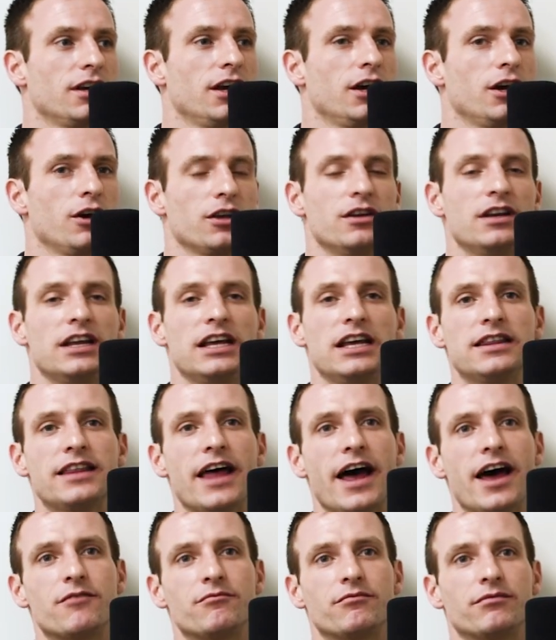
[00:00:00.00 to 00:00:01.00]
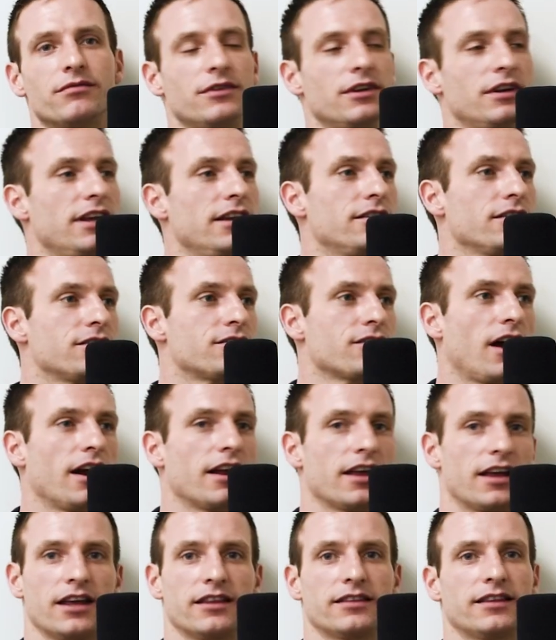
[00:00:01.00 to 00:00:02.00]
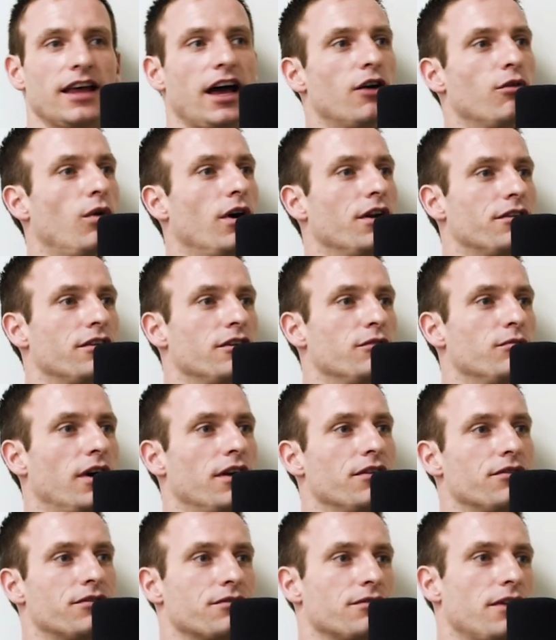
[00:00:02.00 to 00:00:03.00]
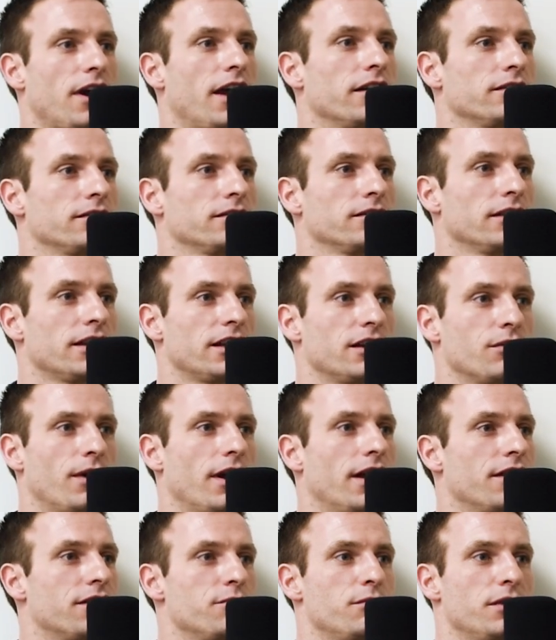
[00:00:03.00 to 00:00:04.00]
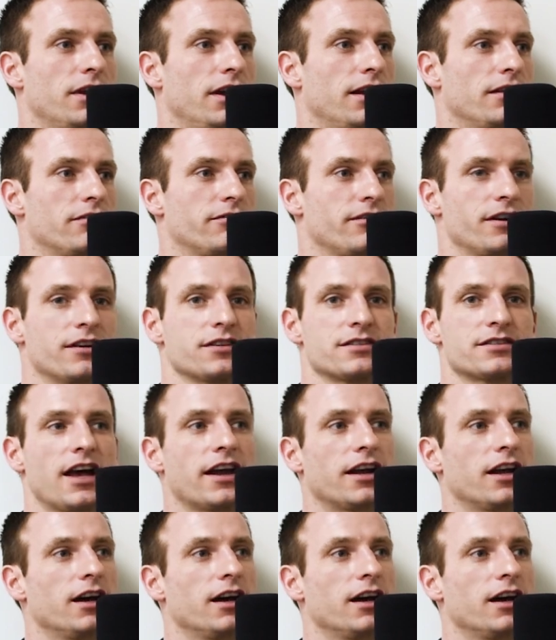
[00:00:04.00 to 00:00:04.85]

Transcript: you need that you need to try to get that one two months rent leeway at the beginning for your setup